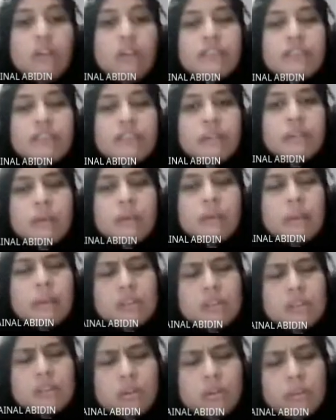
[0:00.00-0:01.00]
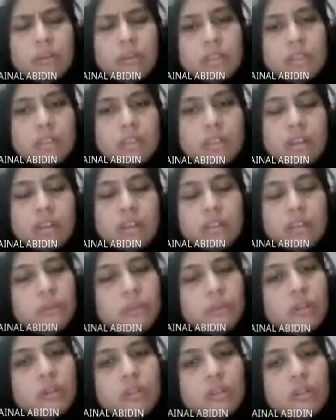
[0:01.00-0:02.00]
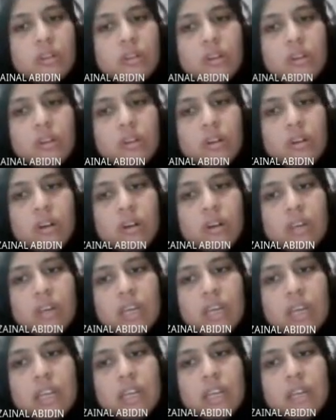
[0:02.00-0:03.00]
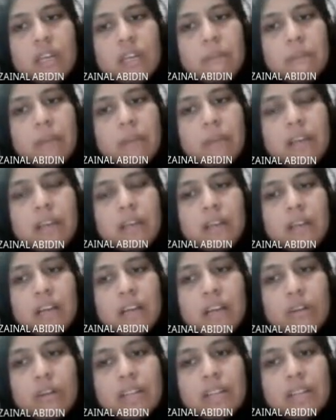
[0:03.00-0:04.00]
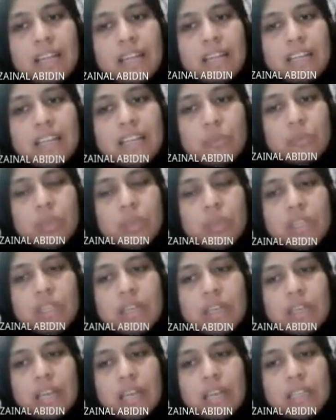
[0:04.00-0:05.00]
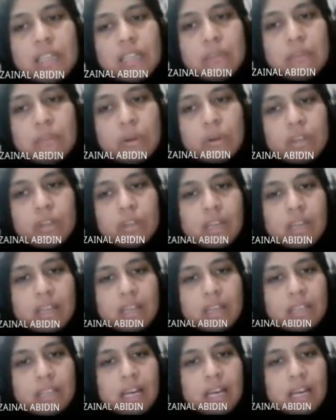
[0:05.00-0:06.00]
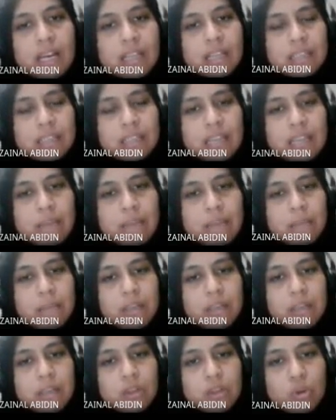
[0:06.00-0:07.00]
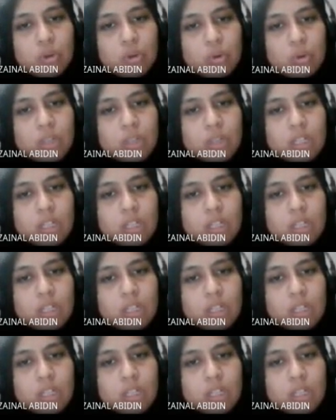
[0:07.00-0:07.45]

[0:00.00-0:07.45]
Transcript: from a base or basic attribute. Okay, and then bank account class with the attribute data type included.